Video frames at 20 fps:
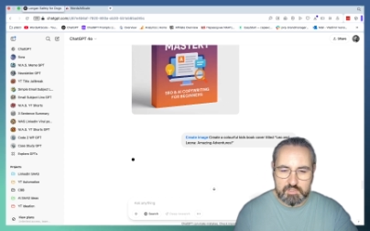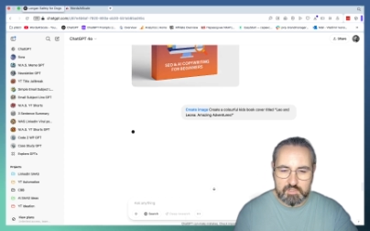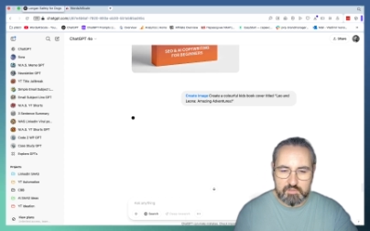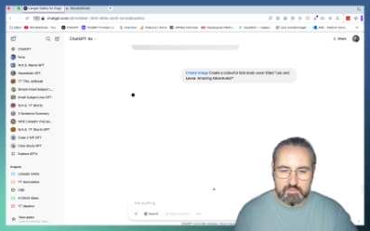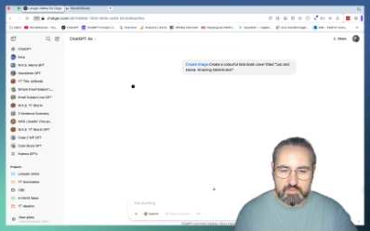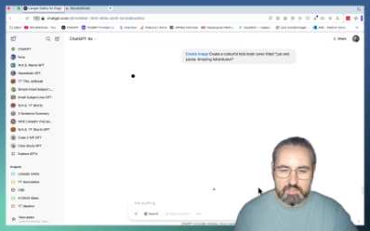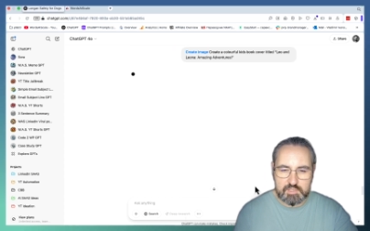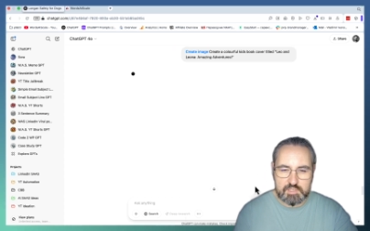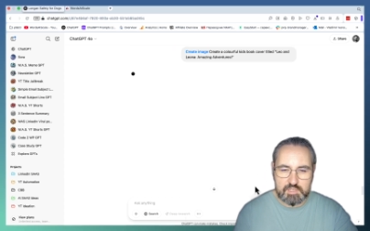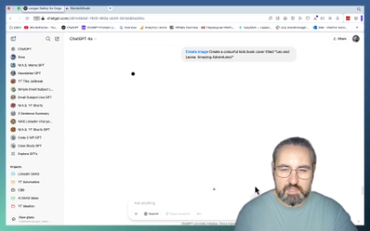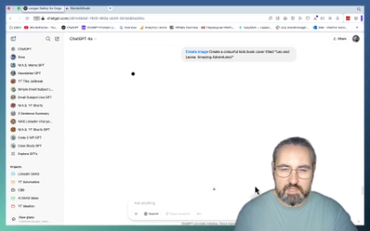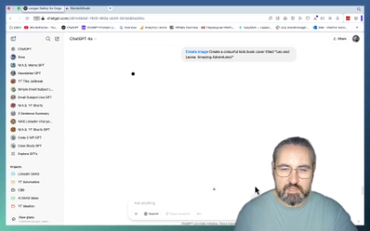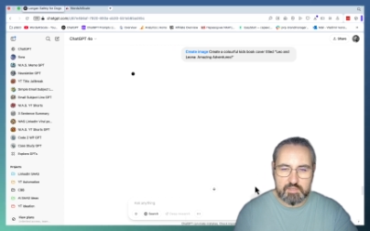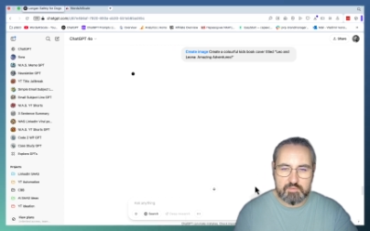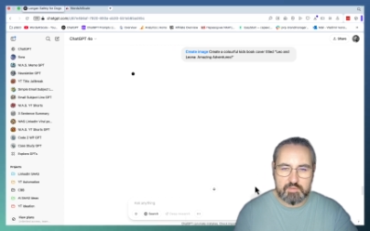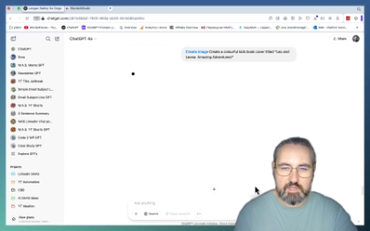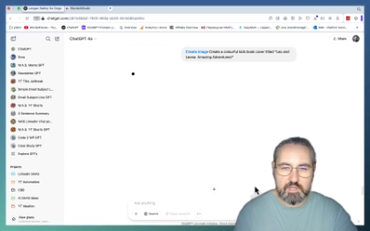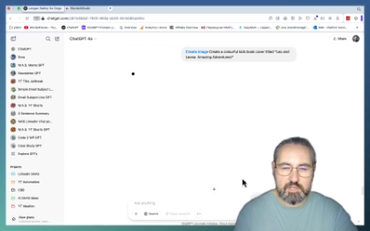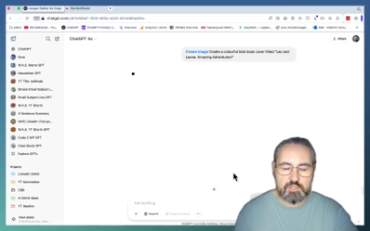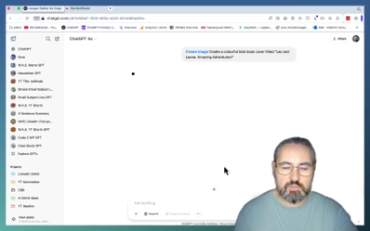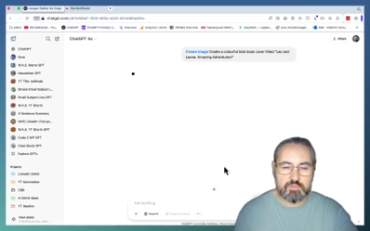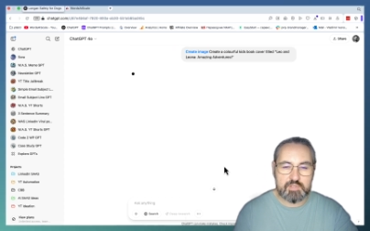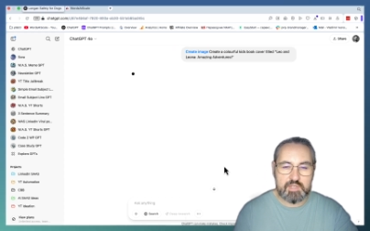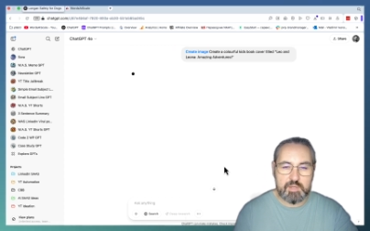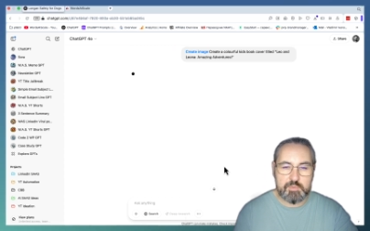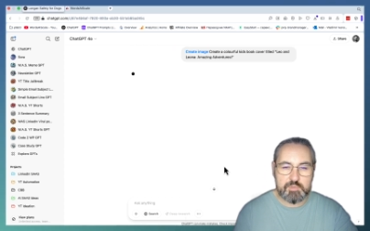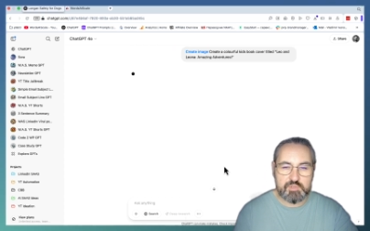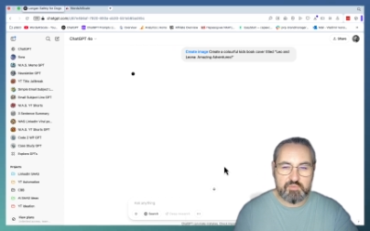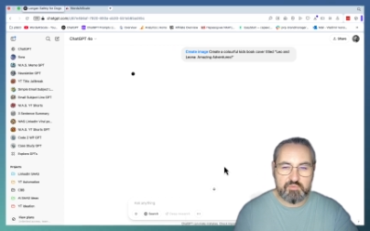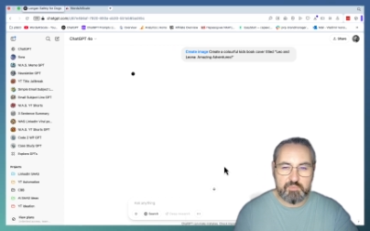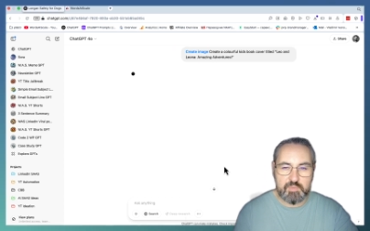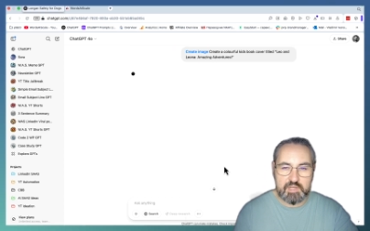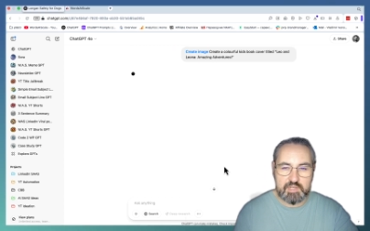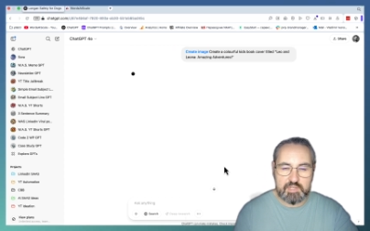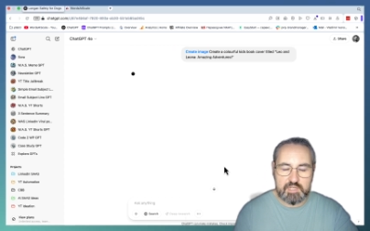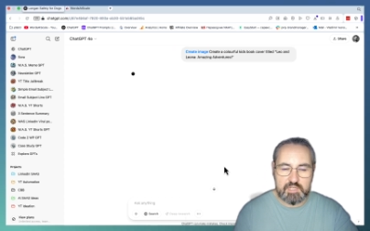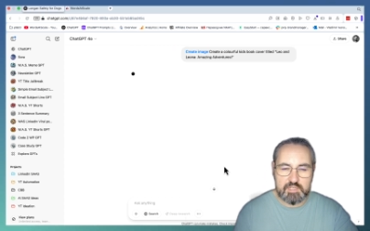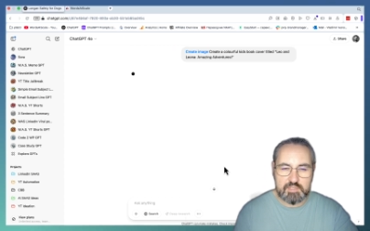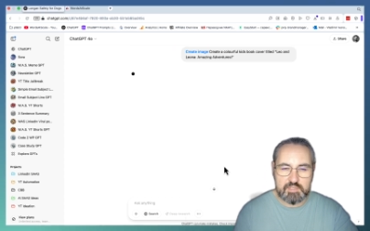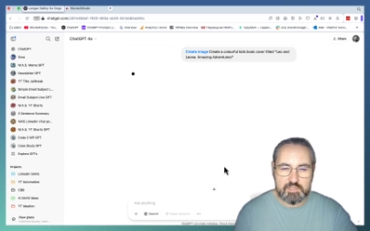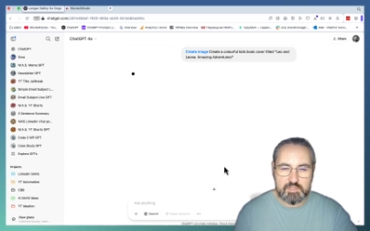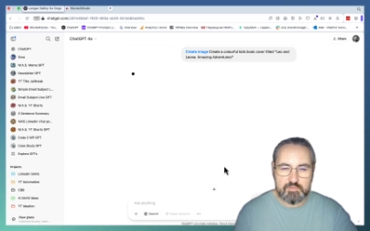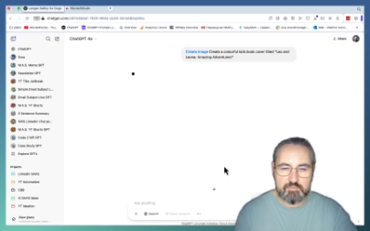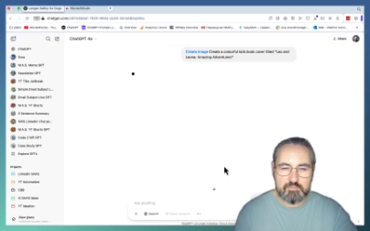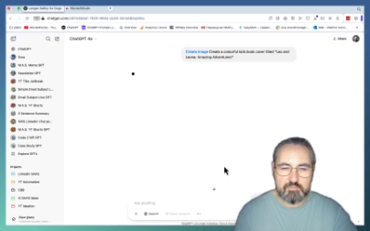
and these are the actual names of my kids.